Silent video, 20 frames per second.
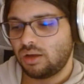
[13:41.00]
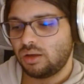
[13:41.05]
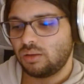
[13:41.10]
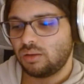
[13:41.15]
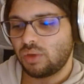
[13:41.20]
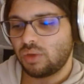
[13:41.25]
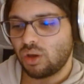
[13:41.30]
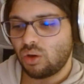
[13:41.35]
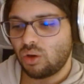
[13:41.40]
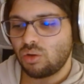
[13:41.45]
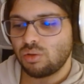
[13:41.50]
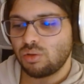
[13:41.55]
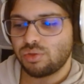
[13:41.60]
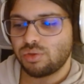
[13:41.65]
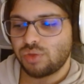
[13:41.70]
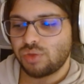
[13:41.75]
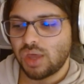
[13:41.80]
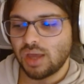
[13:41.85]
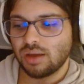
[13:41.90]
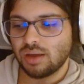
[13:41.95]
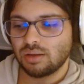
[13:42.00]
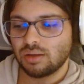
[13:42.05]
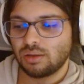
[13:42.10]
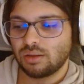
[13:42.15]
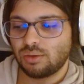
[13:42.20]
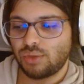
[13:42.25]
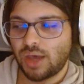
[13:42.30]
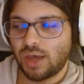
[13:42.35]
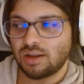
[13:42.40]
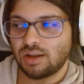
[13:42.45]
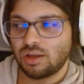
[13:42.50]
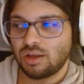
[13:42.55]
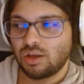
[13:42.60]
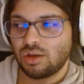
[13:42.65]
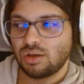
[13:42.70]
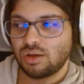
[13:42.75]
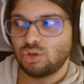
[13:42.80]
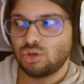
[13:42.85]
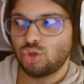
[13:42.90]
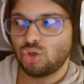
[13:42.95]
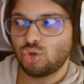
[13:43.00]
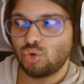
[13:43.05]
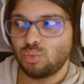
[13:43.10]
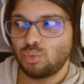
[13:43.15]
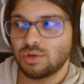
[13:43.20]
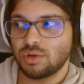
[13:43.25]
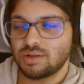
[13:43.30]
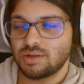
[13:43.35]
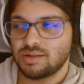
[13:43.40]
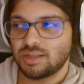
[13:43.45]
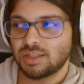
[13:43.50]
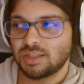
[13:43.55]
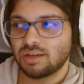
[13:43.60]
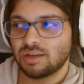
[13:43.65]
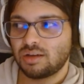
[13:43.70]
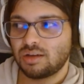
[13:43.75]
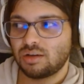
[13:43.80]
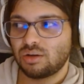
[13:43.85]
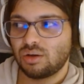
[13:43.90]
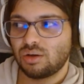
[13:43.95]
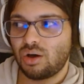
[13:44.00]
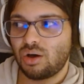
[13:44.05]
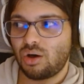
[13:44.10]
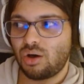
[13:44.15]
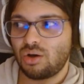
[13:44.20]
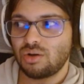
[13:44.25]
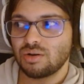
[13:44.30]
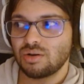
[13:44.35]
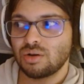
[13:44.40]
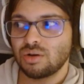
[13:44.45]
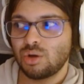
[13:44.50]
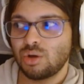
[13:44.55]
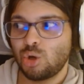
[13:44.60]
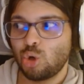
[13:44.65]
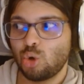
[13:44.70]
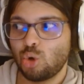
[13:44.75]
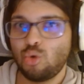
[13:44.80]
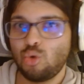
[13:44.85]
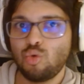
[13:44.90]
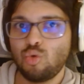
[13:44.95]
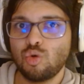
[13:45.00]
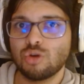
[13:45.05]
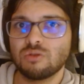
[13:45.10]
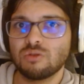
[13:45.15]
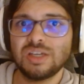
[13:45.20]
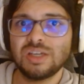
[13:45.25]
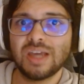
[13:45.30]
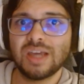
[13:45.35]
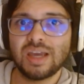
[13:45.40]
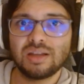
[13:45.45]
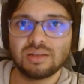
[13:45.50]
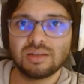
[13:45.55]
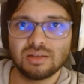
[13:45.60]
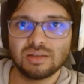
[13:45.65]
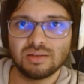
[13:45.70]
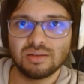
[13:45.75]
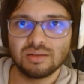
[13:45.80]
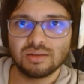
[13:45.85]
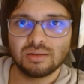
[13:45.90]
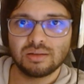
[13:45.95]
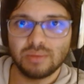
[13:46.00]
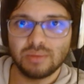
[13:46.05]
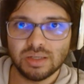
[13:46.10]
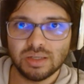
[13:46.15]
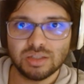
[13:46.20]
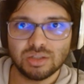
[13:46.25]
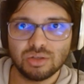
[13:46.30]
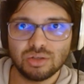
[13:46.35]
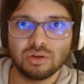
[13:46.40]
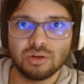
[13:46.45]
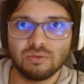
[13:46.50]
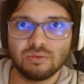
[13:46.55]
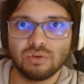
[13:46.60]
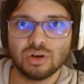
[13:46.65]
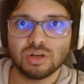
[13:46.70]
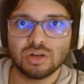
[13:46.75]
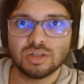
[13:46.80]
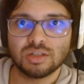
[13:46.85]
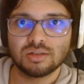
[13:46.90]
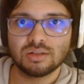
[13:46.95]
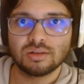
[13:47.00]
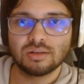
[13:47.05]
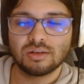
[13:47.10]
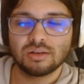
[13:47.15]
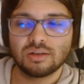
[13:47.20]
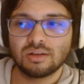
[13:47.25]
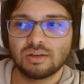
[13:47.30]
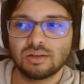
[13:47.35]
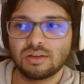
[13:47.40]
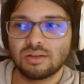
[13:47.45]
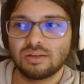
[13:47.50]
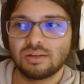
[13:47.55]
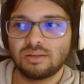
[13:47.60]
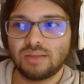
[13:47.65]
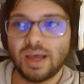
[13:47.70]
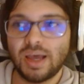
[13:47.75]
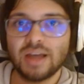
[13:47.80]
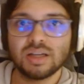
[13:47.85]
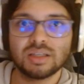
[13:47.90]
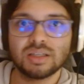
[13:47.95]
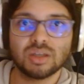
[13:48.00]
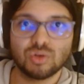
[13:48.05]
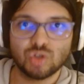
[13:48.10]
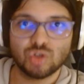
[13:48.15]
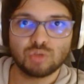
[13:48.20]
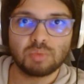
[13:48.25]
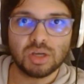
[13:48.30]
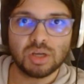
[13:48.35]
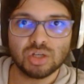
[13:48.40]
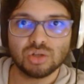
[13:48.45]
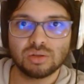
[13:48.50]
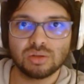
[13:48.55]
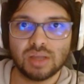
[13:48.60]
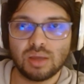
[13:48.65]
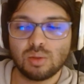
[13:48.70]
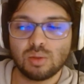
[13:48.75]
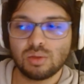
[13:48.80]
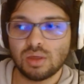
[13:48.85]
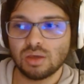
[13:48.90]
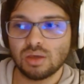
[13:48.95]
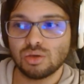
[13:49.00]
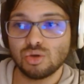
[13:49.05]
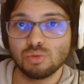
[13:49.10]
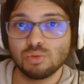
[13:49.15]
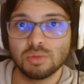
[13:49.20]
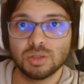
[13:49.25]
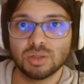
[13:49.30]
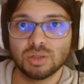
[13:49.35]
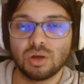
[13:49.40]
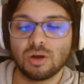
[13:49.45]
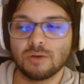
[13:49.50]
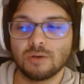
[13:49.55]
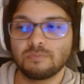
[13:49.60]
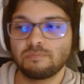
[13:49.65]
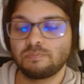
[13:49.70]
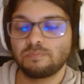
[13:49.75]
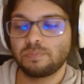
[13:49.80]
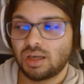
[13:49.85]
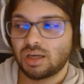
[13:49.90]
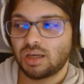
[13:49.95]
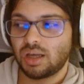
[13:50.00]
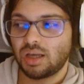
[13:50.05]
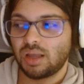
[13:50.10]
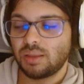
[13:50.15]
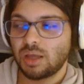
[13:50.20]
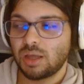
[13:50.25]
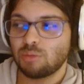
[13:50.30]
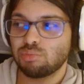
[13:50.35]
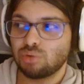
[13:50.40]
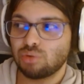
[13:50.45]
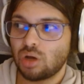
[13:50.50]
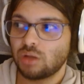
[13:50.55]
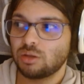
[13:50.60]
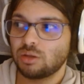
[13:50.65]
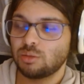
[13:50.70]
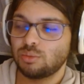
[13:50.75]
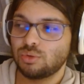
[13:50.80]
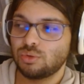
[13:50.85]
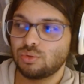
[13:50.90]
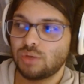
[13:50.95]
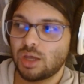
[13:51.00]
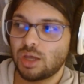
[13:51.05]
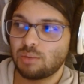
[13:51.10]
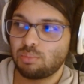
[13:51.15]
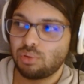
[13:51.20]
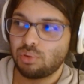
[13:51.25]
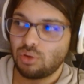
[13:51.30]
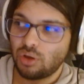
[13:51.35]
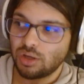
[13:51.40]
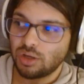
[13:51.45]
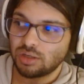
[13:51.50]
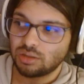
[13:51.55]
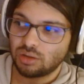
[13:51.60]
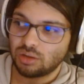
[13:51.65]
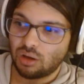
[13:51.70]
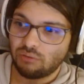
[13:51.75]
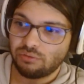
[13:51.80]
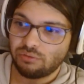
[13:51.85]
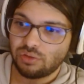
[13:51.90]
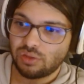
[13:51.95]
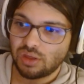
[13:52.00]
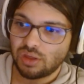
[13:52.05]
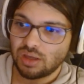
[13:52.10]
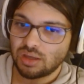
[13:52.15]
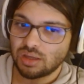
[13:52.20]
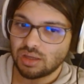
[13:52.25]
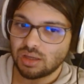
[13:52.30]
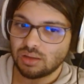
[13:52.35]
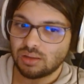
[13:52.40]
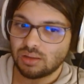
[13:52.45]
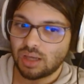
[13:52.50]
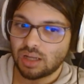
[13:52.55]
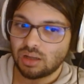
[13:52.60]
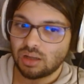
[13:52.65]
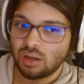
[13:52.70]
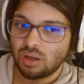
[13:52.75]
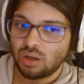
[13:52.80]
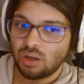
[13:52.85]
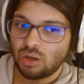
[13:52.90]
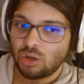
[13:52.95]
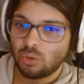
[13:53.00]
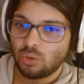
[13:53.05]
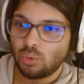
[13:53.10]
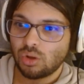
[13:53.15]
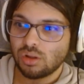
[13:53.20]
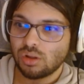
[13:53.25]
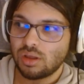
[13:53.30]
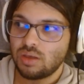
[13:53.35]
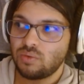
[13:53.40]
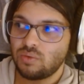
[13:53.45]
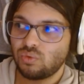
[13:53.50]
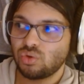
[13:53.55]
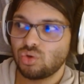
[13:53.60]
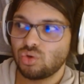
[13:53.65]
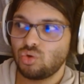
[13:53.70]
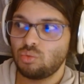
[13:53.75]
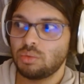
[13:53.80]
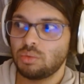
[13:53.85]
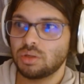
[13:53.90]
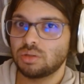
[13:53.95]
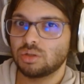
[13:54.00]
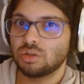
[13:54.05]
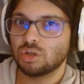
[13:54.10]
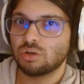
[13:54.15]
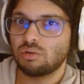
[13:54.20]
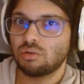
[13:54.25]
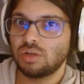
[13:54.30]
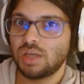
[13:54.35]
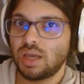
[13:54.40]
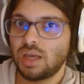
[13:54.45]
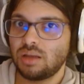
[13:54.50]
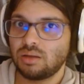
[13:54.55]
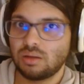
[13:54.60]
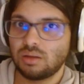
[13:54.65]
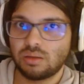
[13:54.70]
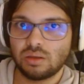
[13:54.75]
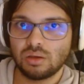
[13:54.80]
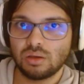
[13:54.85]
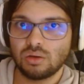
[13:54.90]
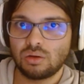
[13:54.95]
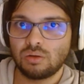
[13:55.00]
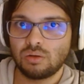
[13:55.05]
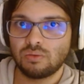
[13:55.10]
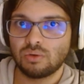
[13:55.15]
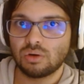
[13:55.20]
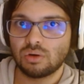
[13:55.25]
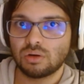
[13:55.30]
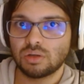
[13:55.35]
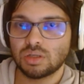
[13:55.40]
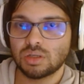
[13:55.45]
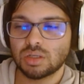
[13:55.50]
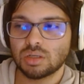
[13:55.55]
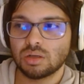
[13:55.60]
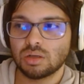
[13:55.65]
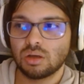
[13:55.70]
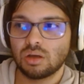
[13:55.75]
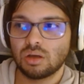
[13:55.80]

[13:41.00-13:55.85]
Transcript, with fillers: They all think that humans are who created this universe. That is how special they think humans are. And that brought them to that point of thinking that, well, if humans created the universe,